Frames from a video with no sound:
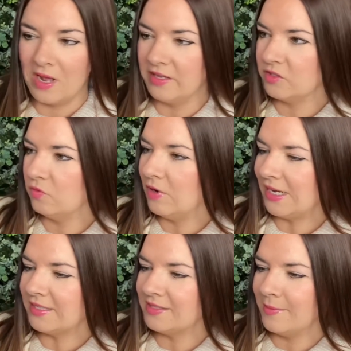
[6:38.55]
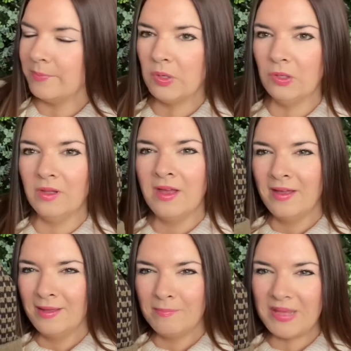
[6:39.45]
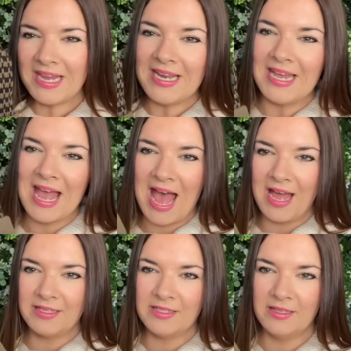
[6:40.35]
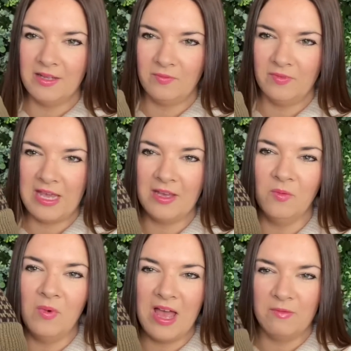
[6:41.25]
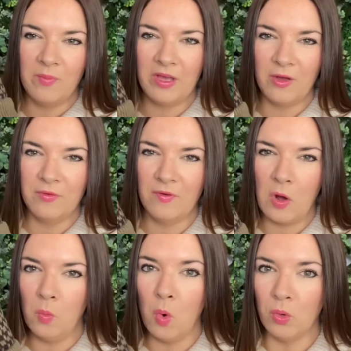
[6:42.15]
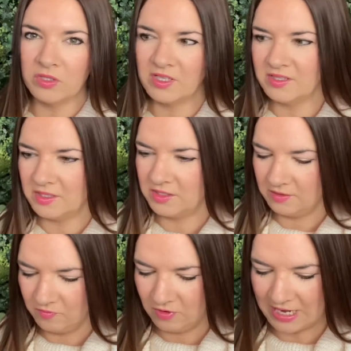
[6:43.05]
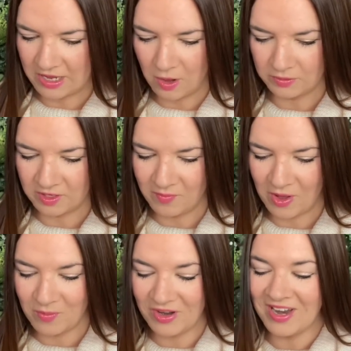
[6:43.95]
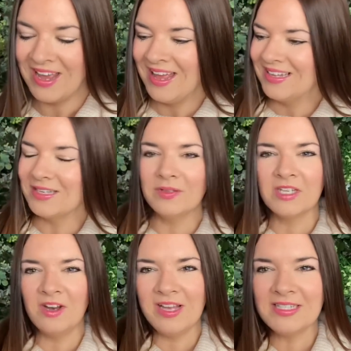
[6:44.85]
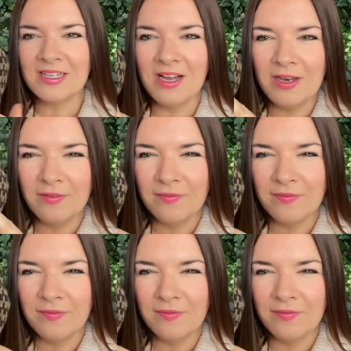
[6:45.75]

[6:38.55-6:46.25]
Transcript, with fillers: It's a really simple beanie hat that he can wear when we go for our walks because it's really cold at the moment. So it's a nice kind of,